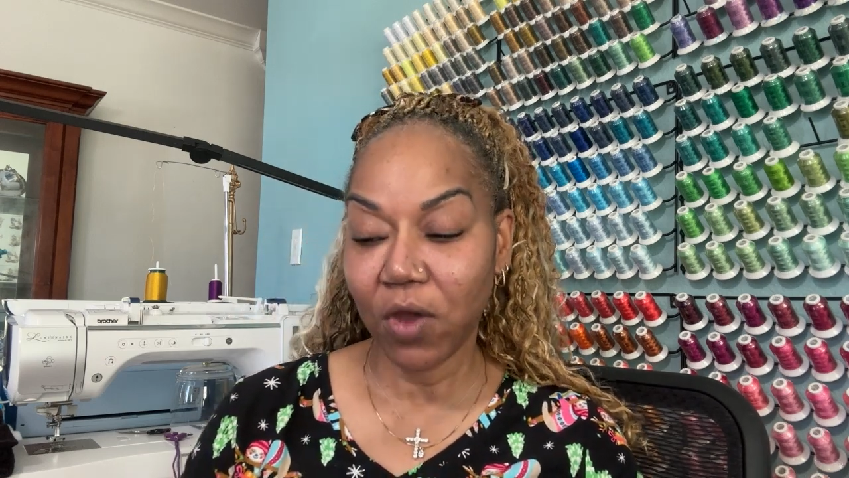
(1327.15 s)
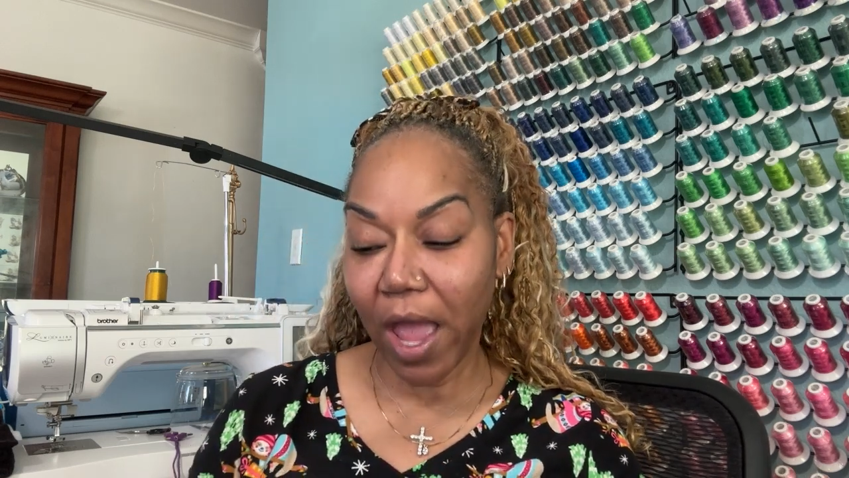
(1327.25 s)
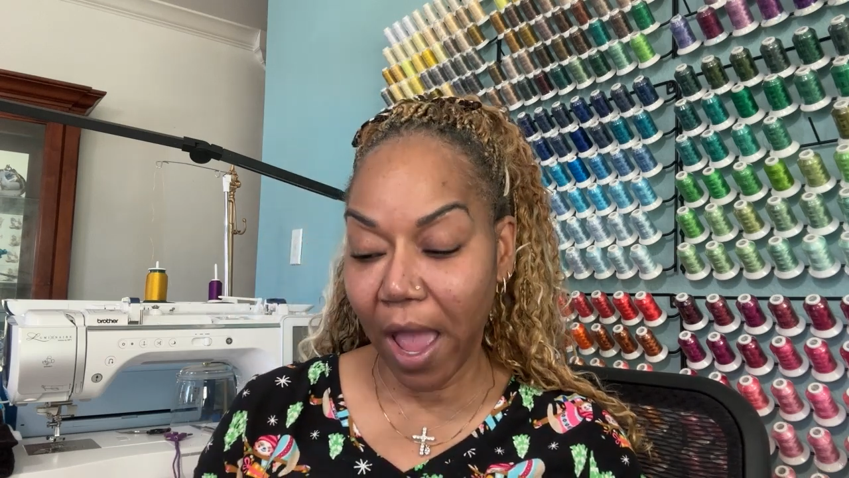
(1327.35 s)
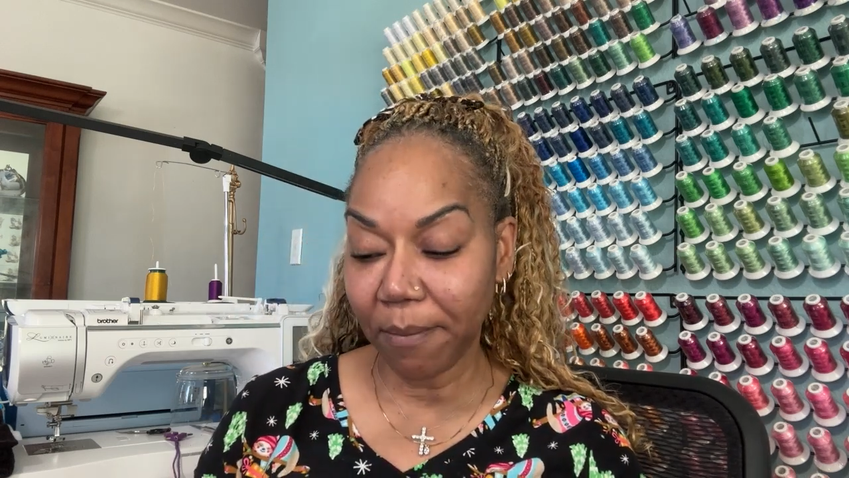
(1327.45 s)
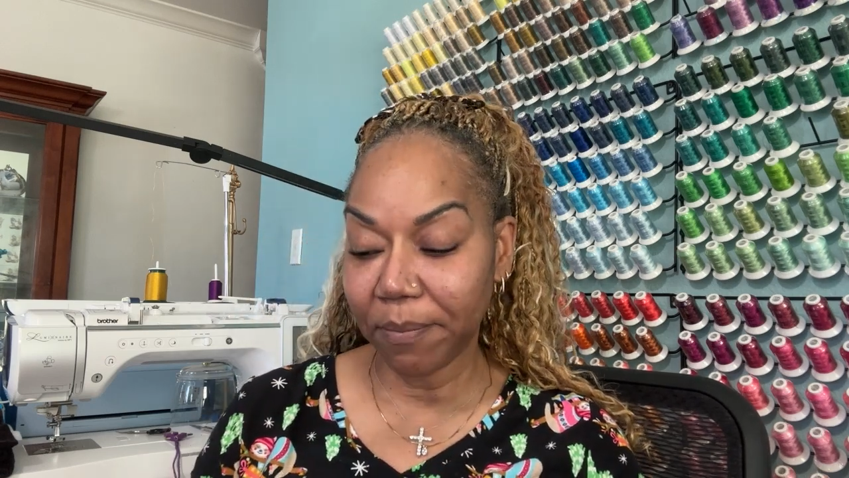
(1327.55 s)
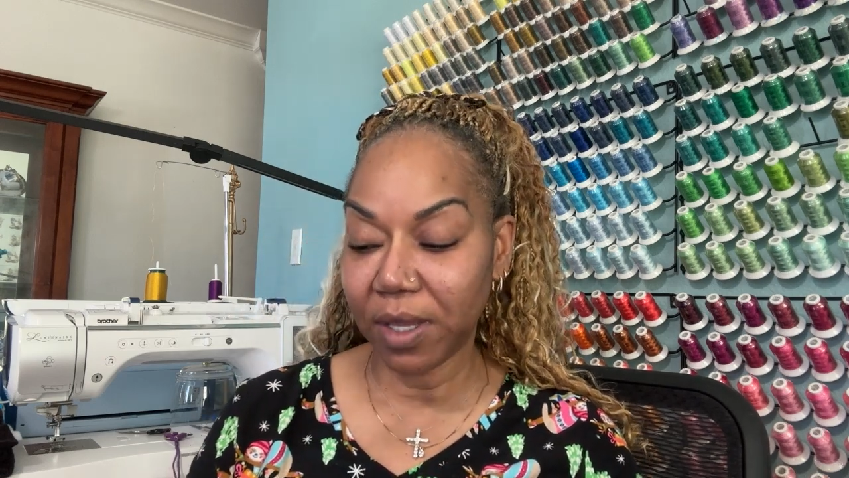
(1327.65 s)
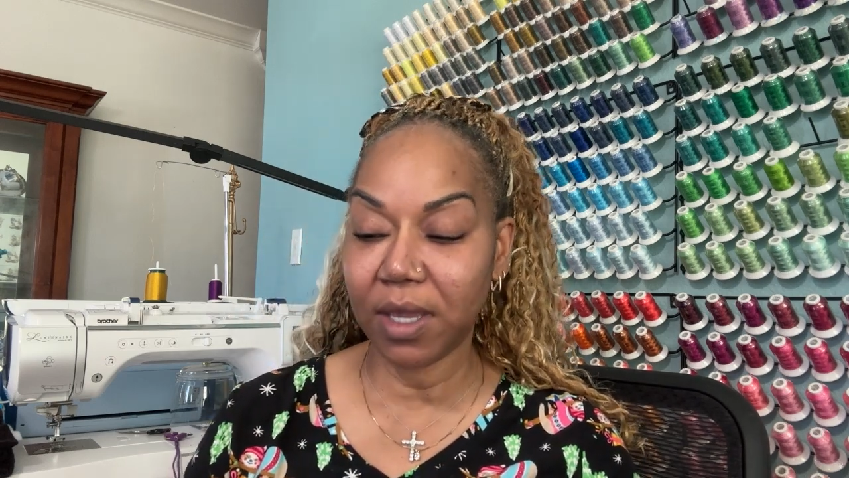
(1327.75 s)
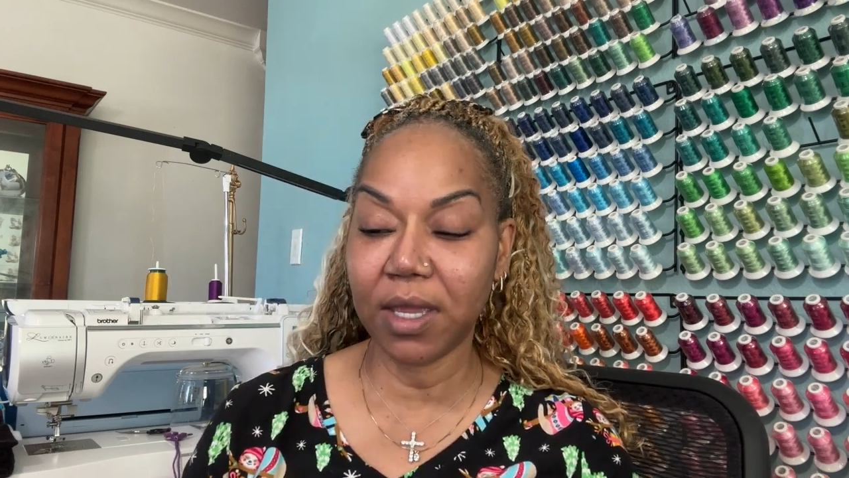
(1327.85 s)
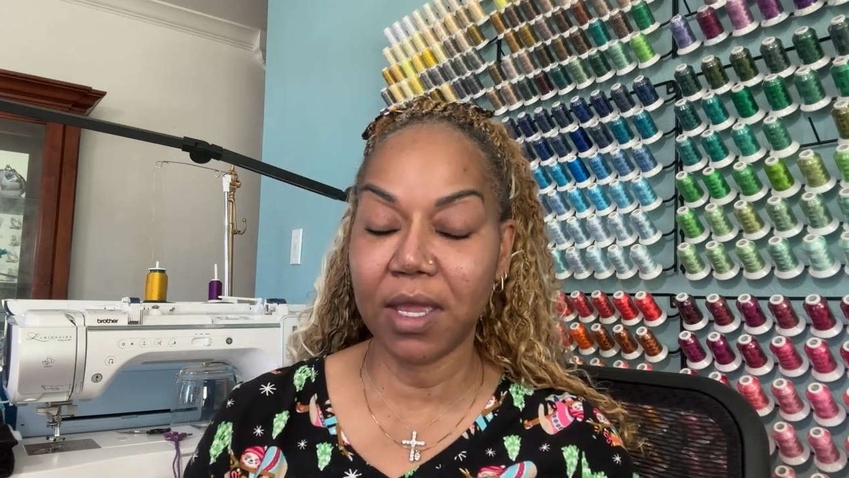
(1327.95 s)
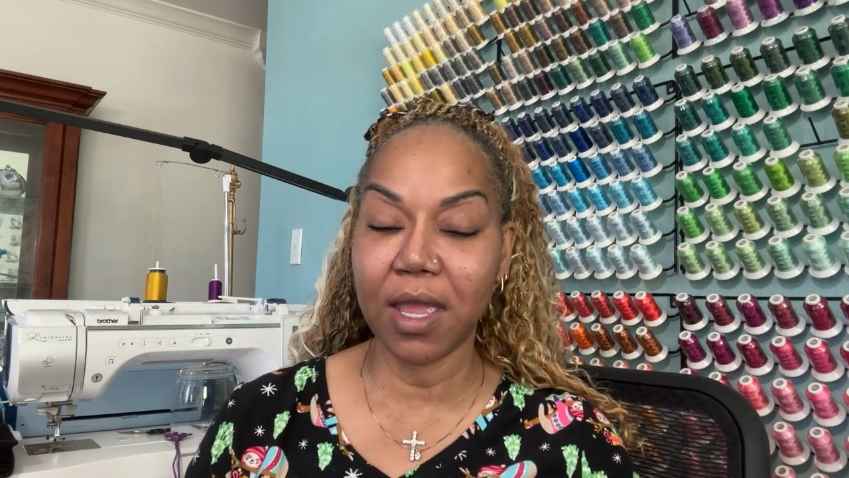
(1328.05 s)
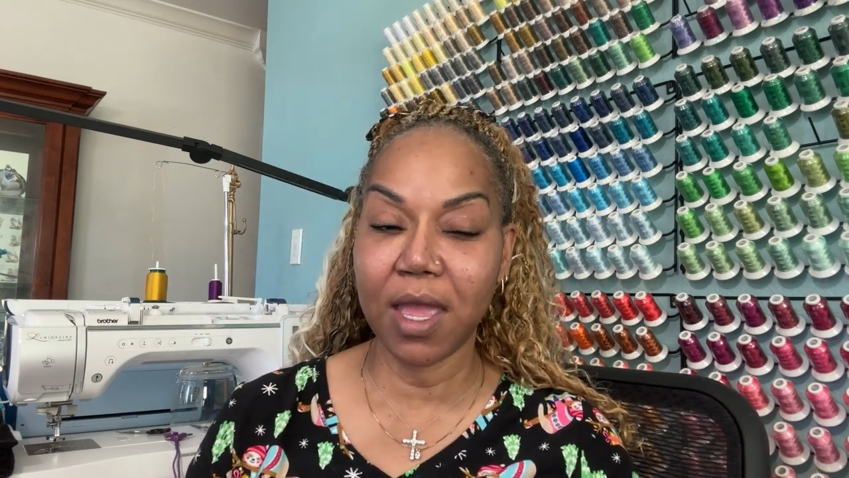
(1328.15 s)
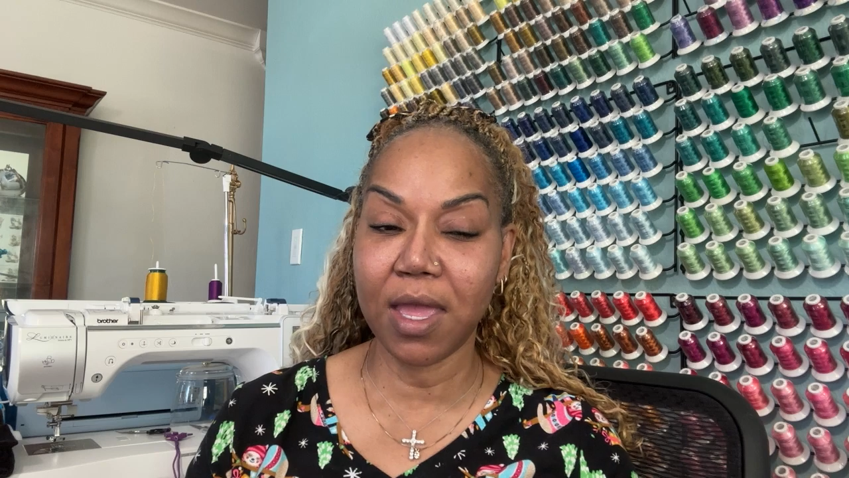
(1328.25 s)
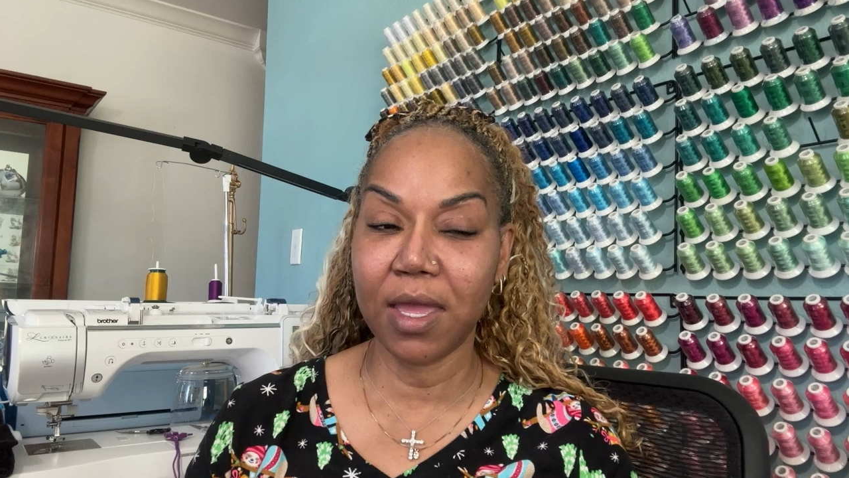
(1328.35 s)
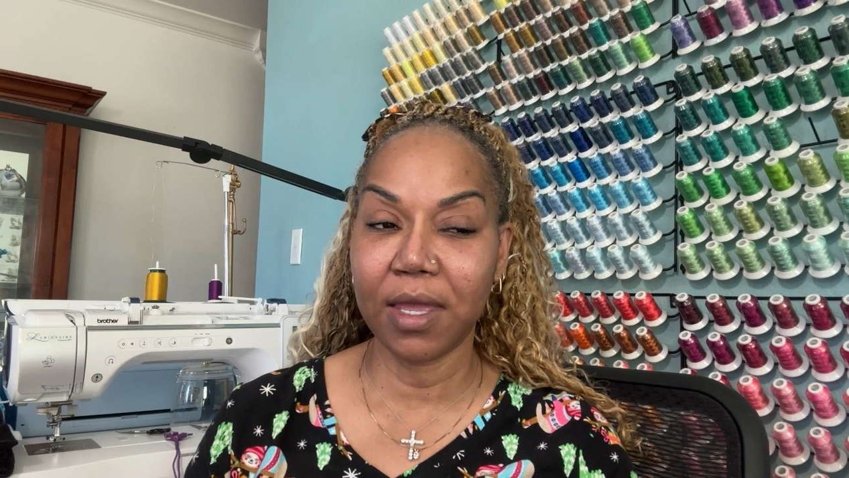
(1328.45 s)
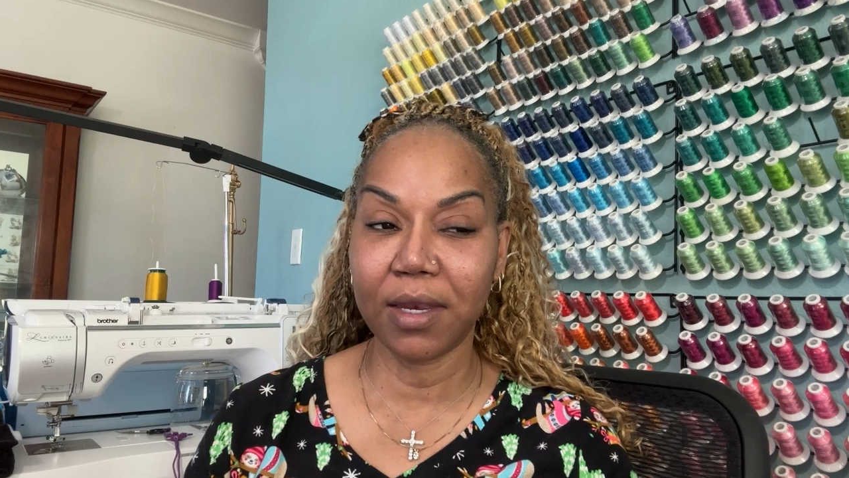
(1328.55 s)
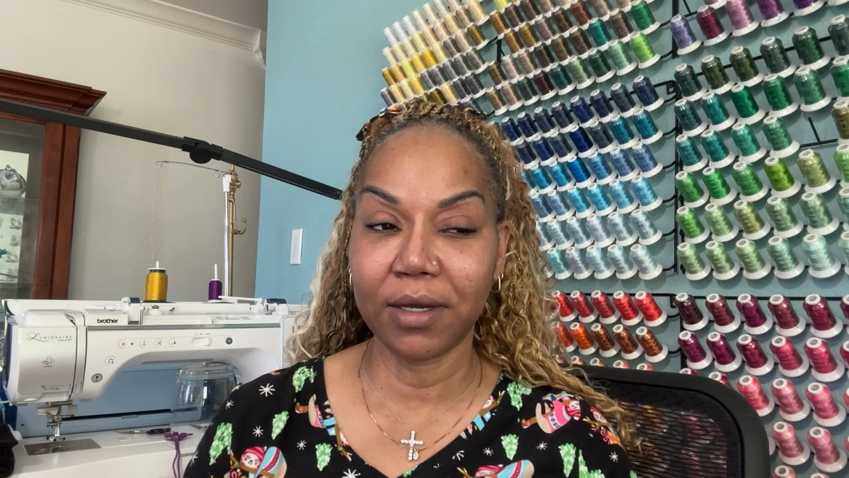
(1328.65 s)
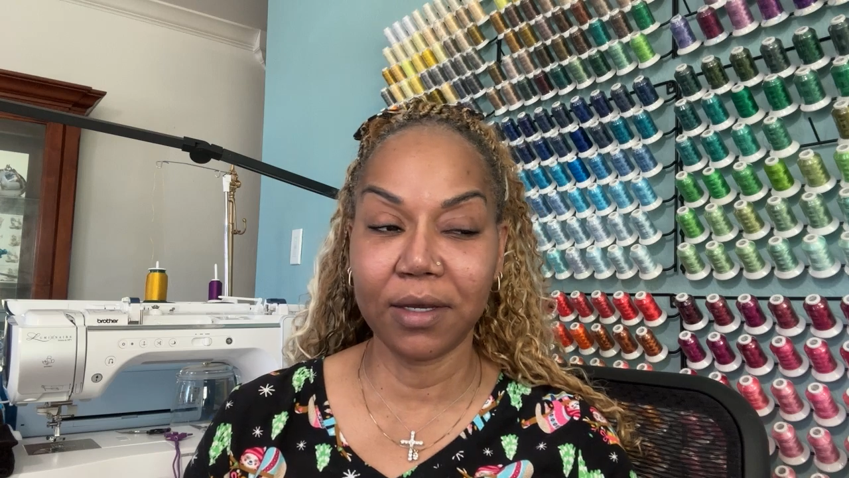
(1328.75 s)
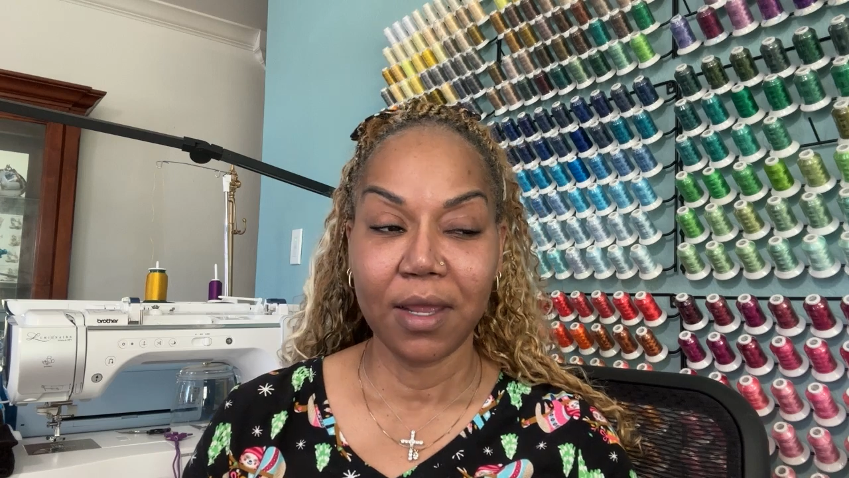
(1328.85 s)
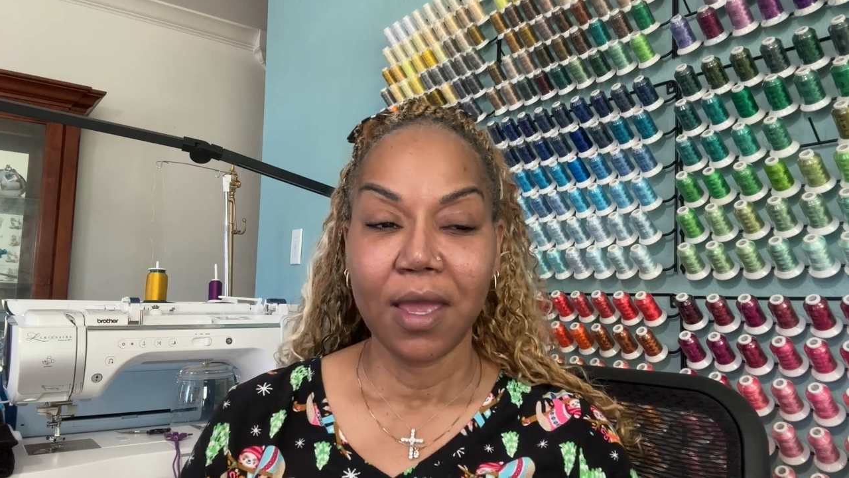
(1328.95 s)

happy and